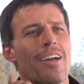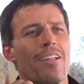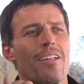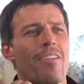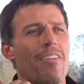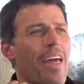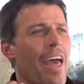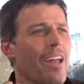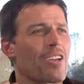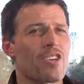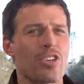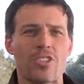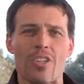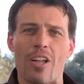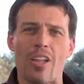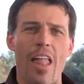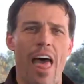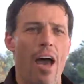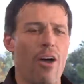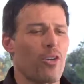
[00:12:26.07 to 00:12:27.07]
that just
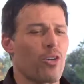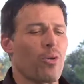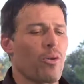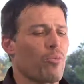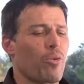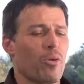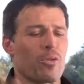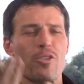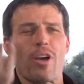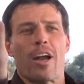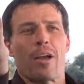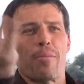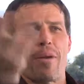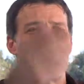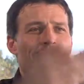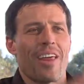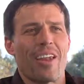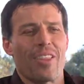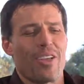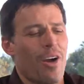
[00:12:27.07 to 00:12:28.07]
allow you, and we were talking about
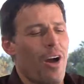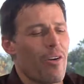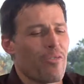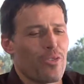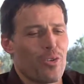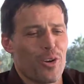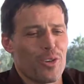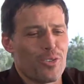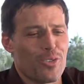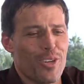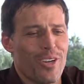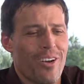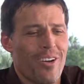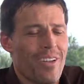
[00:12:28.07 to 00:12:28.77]
that on the golf course, I